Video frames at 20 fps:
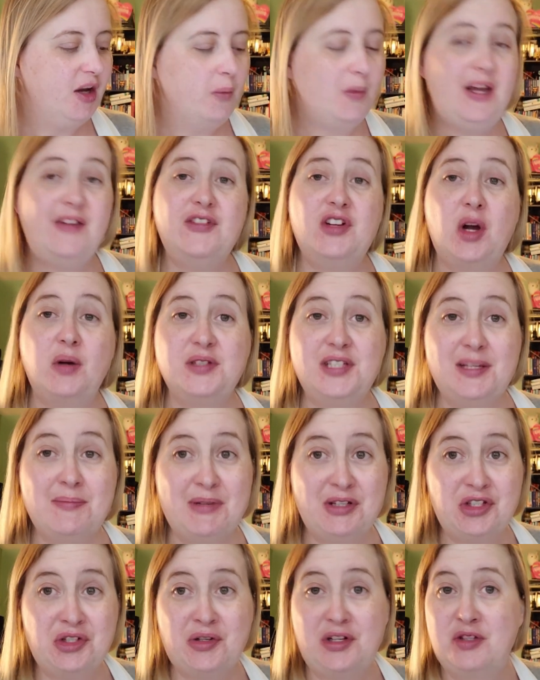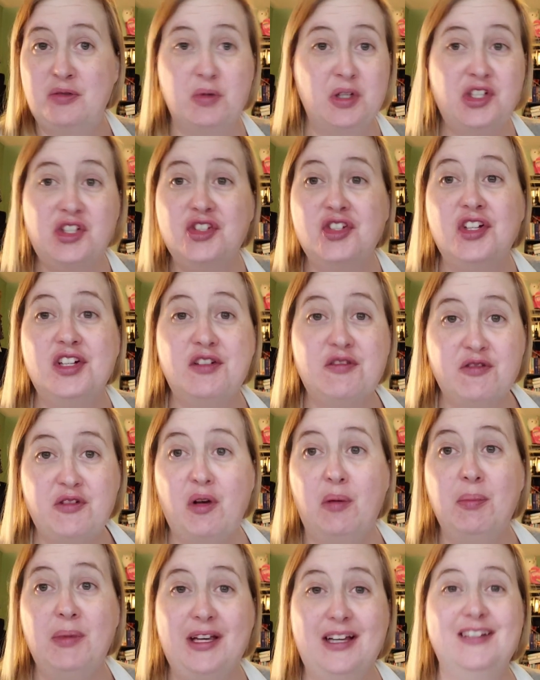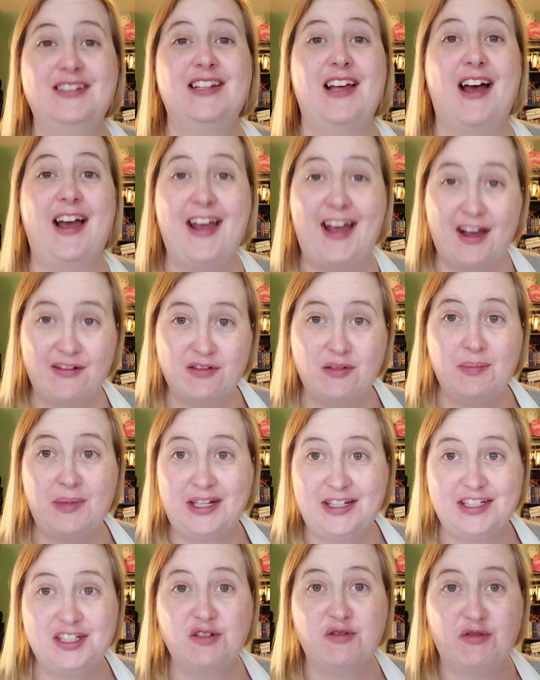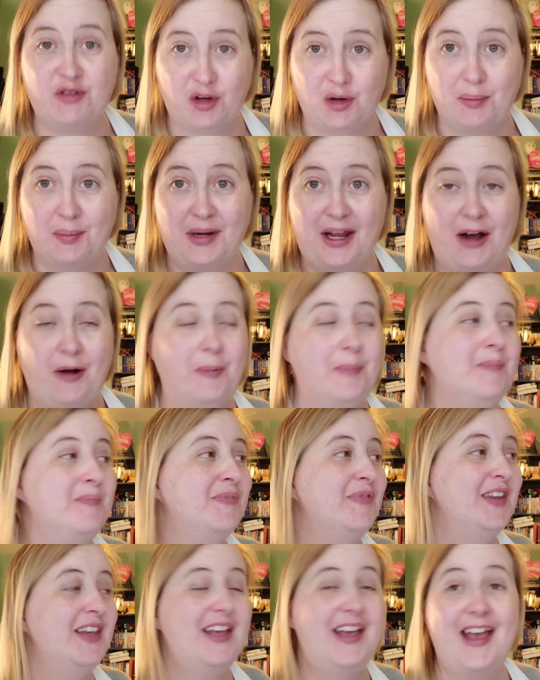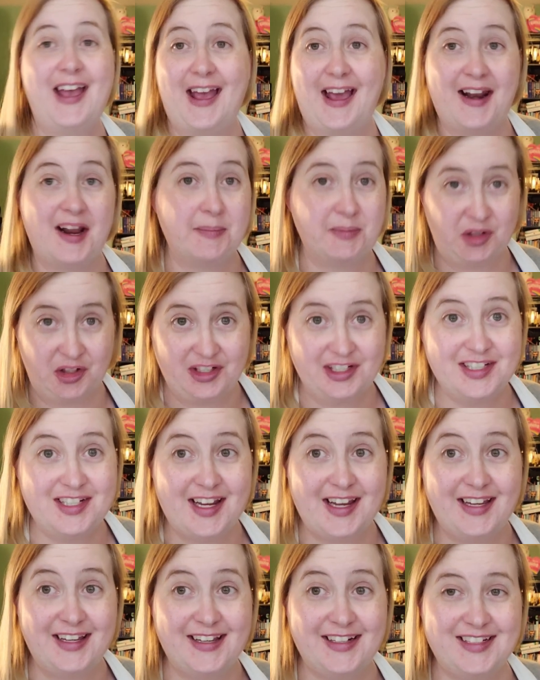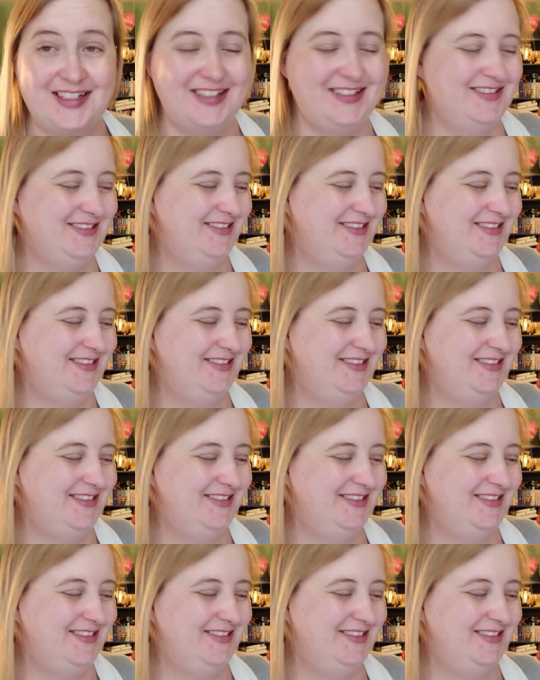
We have Cozy Mysteries. We're just going to film because I have a minute to film now, and I'm going to take it.